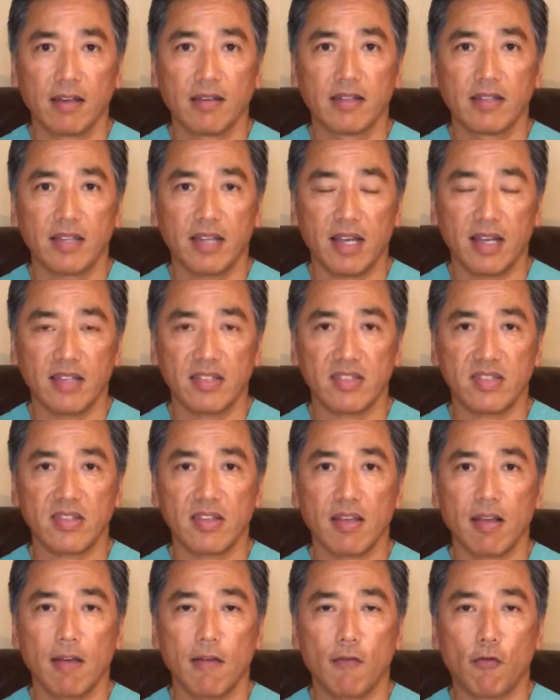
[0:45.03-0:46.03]
tests
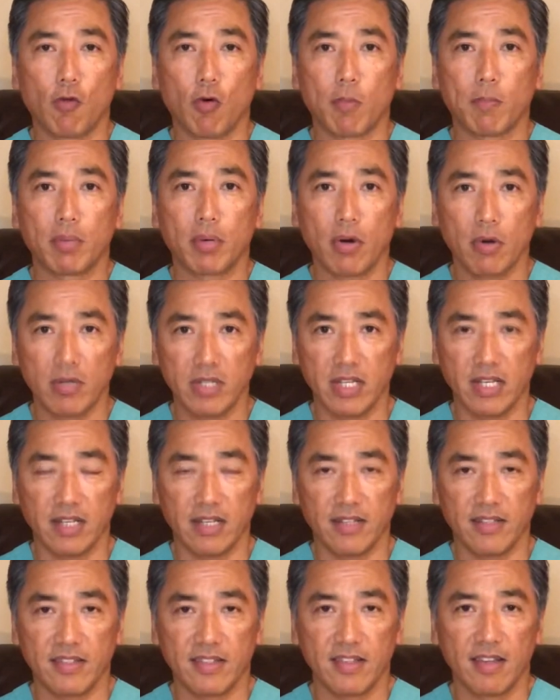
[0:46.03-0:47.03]
for
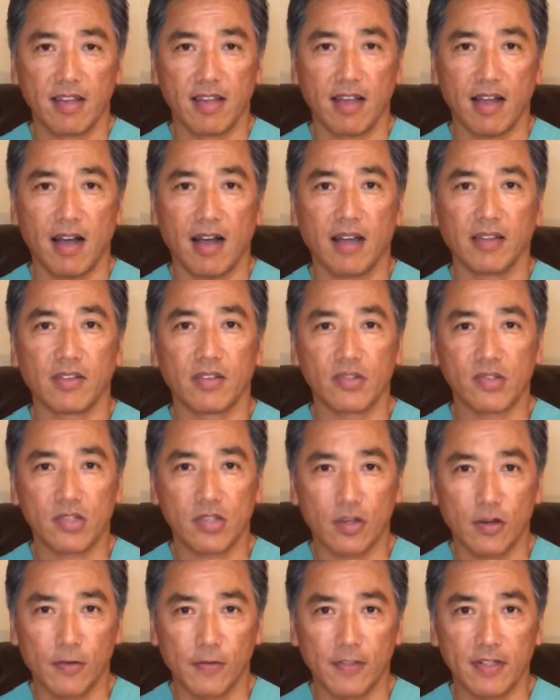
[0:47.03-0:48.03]
proteins on the
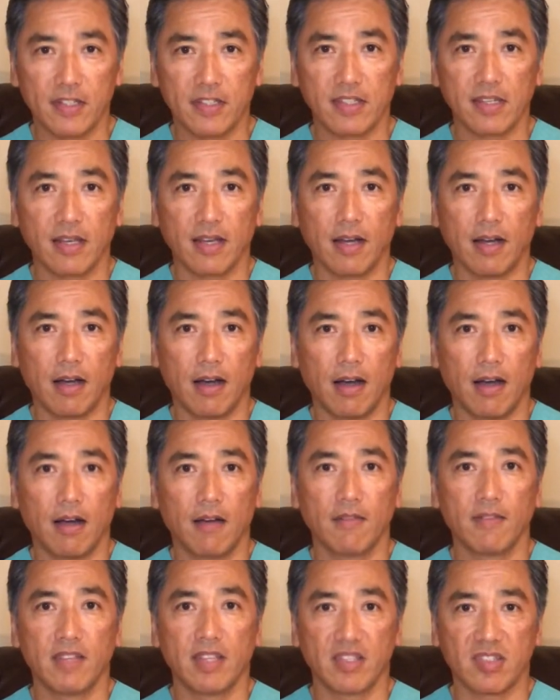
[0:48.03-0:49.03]
surface
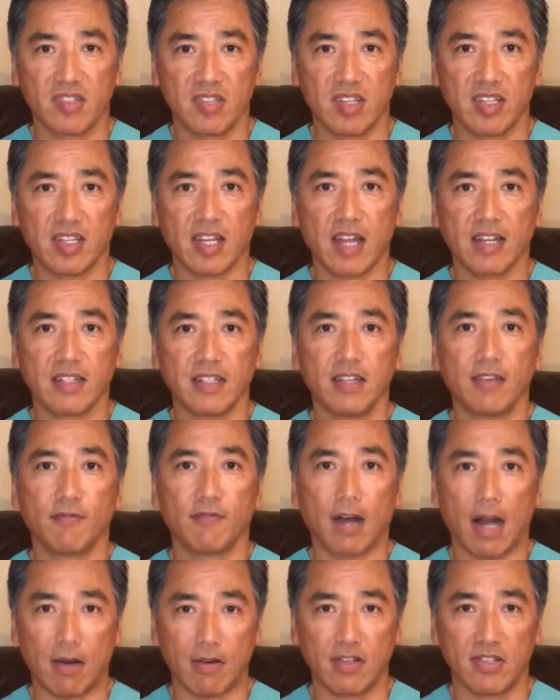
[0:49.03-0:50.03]
of the C19
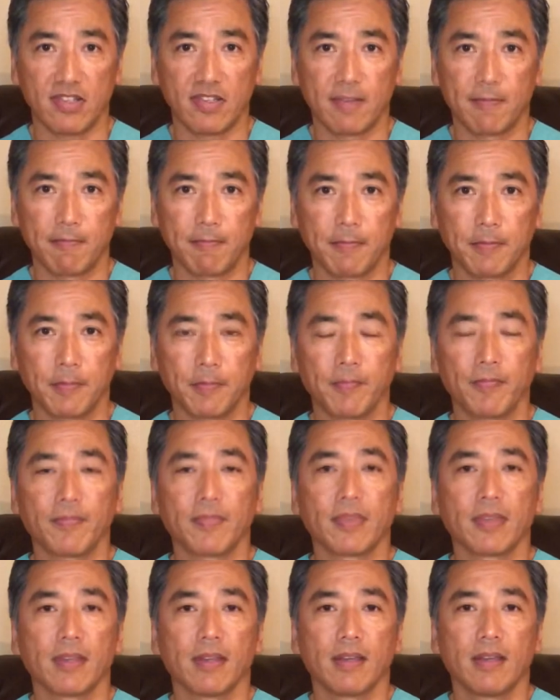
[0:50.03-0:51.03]
virus.
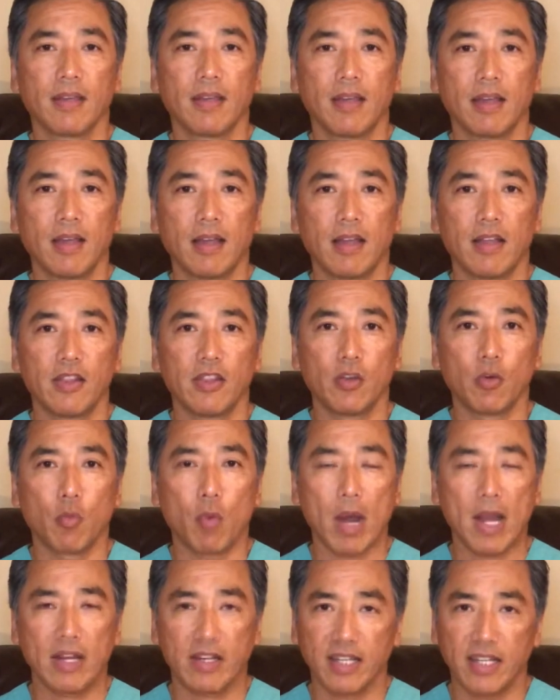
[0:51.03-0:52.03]
The
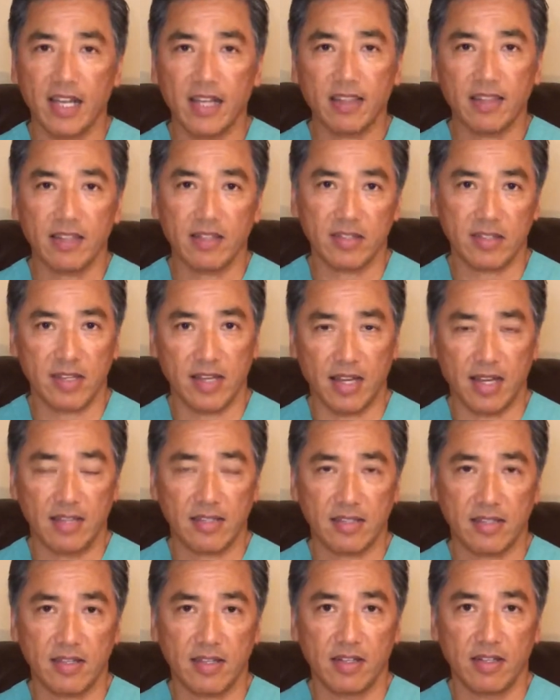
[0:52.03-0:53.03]
way to get this
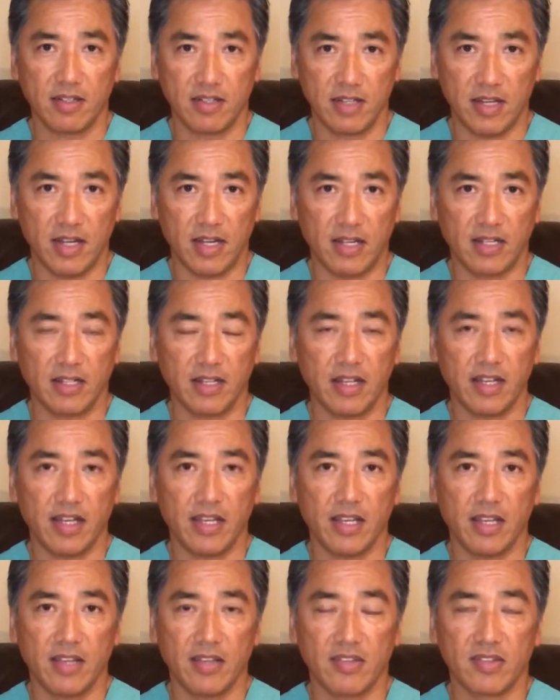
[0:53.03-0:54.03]
test done
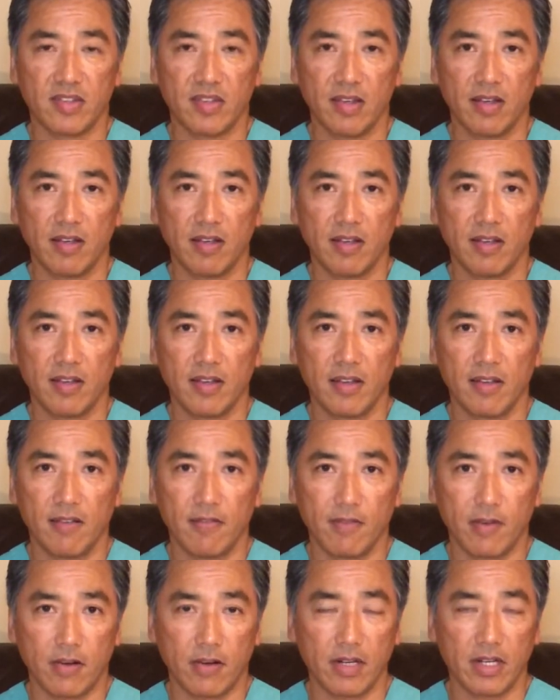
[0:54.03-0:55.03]
is
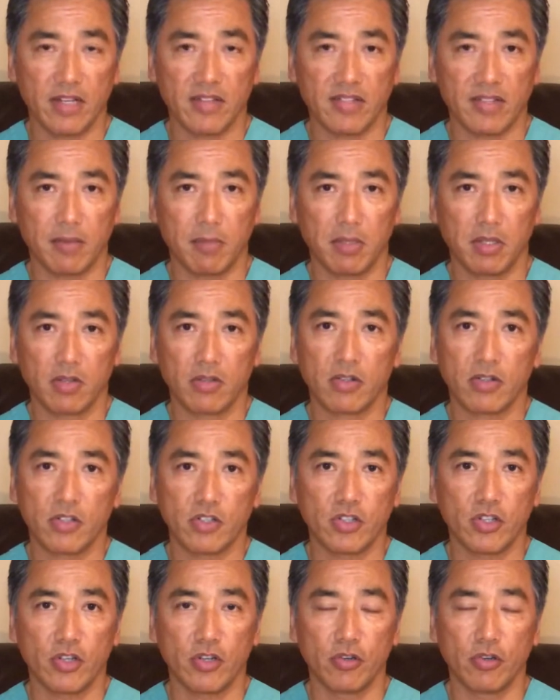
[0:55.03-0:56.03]
very similar
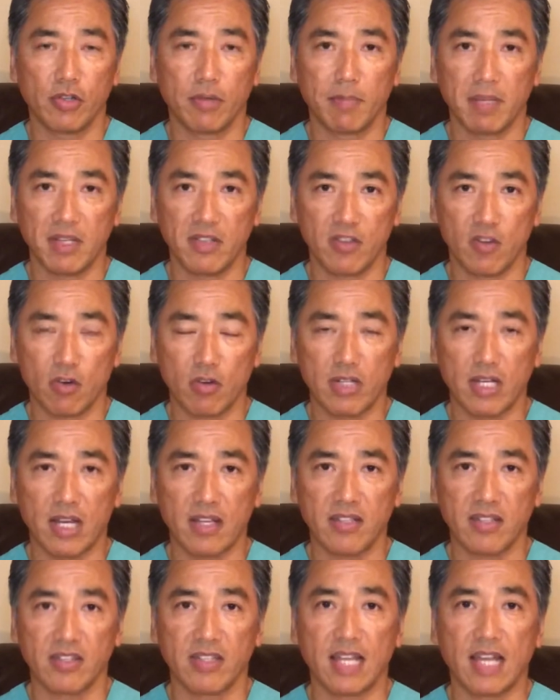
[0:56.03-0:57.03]
to the PCR
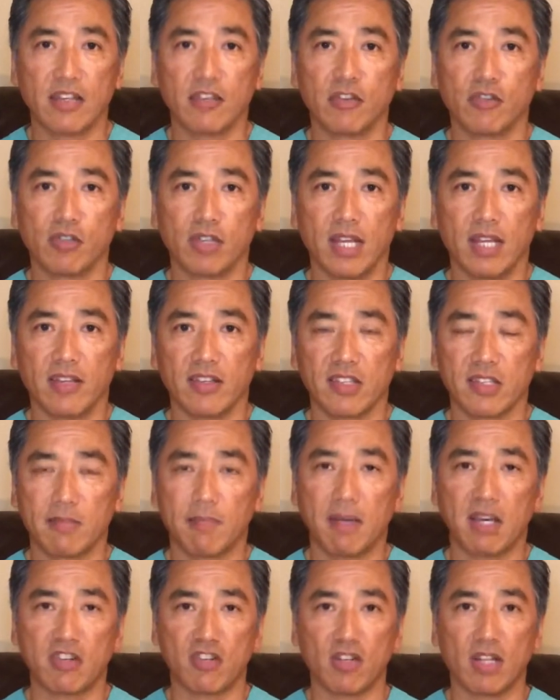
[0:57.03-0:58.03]
test in that you take a
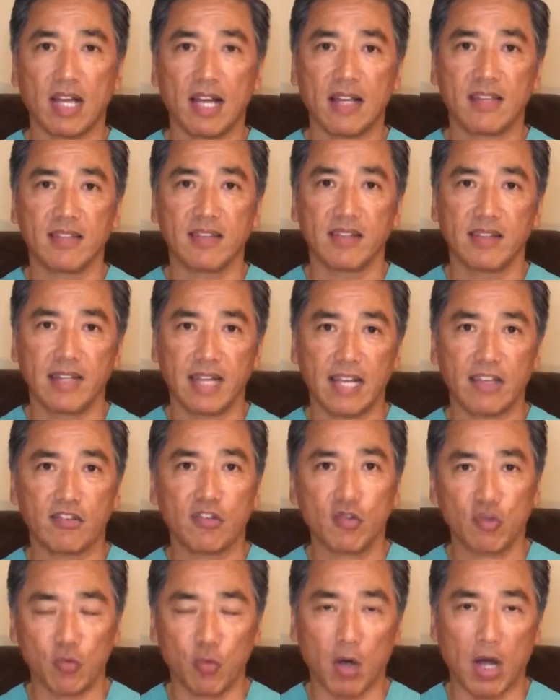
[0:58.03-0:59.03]
specialized nasal
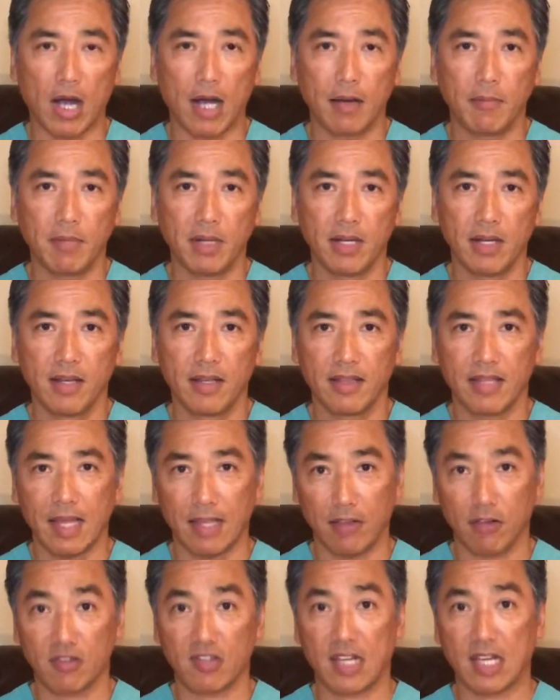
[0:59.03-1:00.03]
swab that
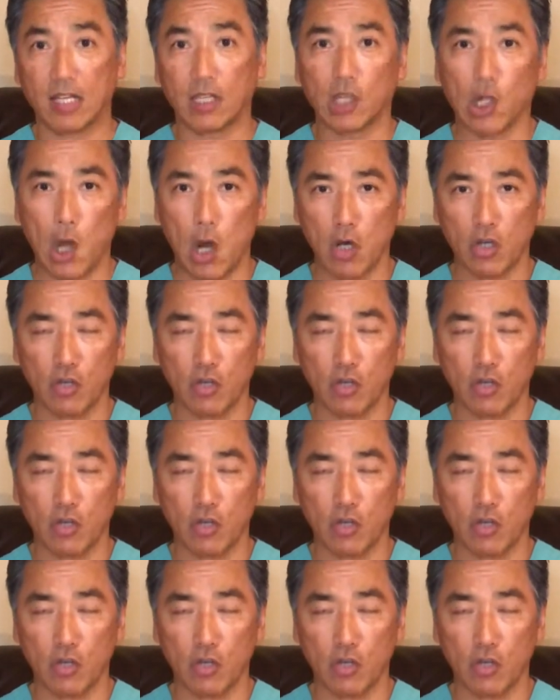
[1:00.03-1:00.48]
looks like a long